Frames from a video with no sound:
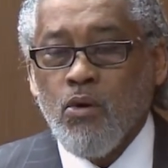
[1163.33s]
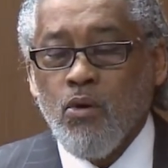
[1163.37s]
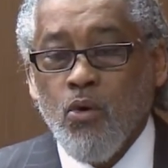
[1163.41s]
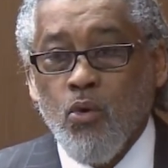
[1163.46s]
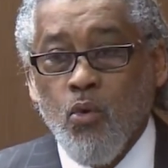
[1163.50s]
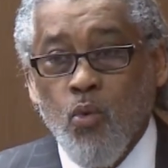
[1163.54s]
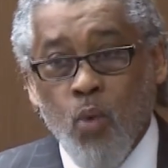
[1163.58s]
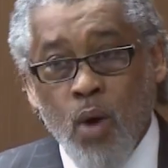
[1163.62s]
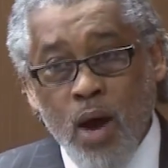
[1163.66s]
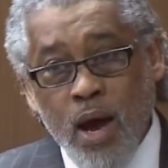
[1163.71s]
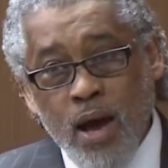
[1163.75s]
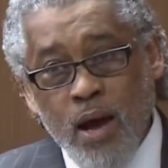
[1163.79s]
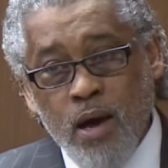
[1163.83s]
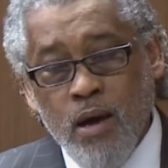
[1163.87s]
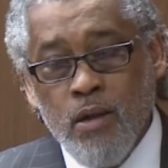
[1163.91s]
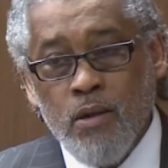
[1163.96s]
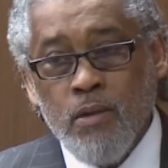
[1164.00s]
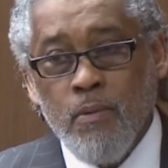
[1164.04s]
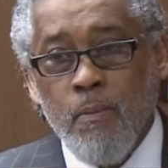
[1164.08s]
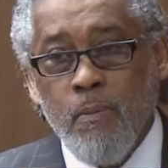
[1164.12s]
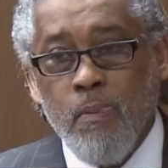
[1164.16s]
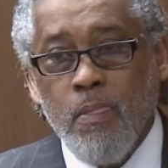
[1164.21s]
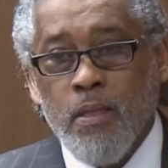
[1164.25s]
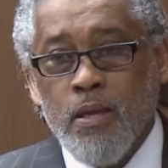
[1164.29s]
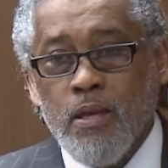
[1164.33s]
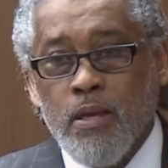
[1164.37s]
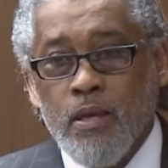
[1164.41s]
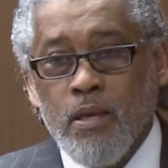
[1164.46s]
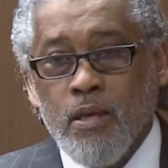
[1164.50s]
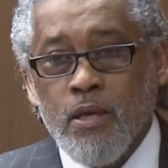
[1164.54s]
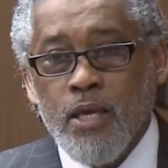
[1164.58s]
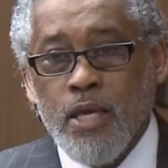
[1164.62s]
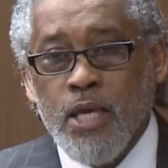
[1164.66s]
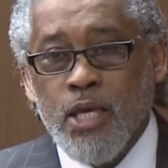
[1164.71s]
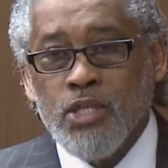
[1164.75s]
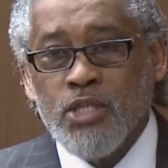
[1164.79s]
While
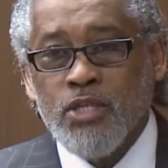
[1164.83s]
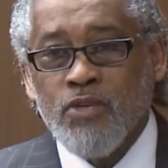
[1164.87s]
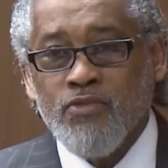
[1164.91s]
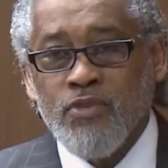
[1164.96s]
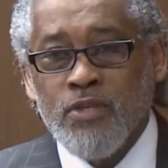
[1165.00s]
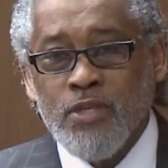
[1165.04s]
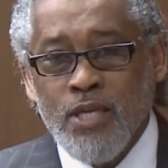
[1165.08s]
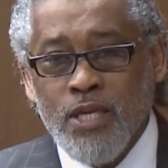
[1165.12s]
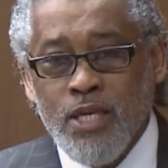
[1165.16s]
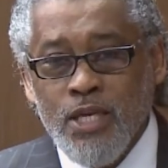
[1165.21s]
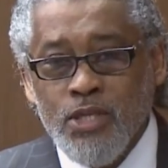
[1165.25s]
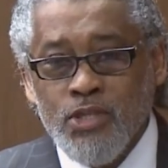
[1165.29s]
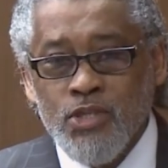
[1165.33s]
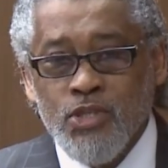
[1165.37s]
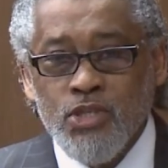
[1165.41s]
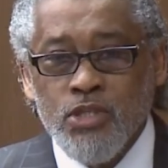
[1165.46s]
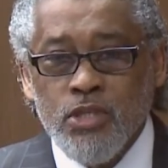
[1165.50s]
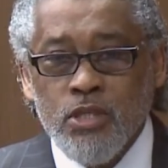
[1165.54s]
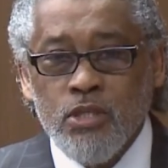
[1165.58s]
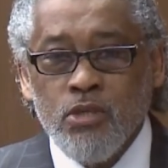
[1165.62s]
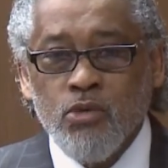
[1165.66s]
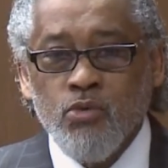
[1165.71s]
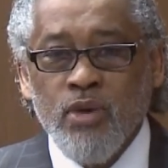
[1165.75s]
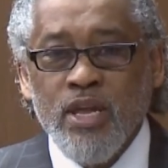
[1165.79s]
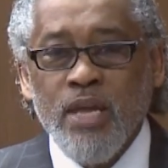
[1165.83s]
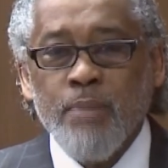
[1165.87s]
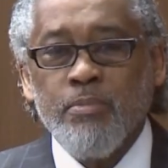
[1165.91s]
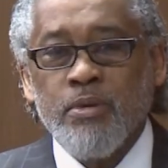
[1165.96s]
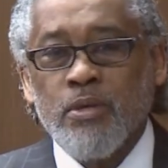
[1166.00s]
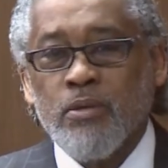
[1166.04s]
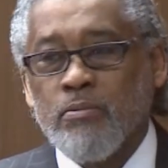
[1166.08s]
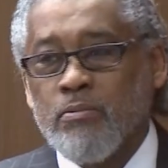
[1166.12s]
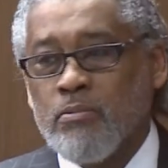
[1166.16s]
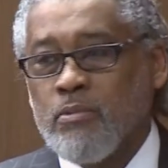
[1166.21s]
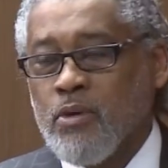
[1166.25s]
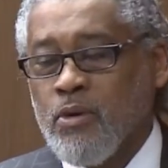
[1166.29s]
HIV/AIDS is still
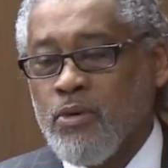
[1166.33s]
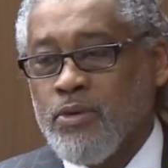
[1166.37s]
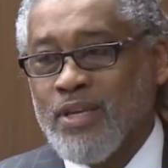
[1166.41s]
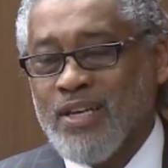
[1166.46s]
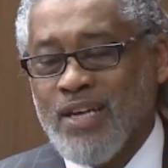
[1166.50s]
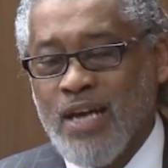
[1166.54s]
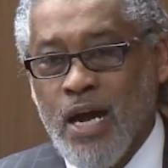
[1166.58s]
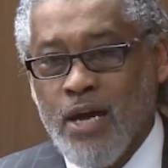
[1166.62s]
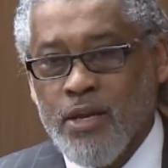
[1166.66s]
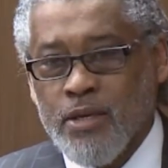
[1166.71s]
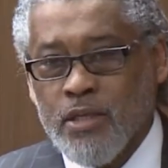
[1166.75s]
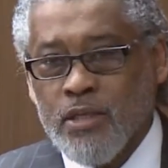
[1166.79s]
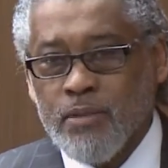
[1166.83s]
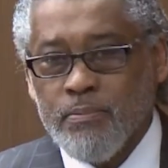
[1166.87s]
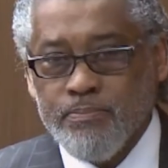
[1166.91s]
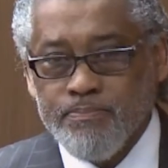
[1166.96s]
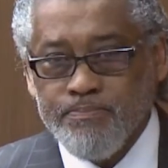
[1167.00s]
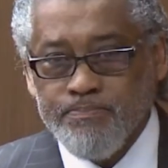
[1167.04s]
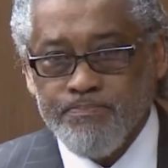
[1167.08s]
rampant on the continent,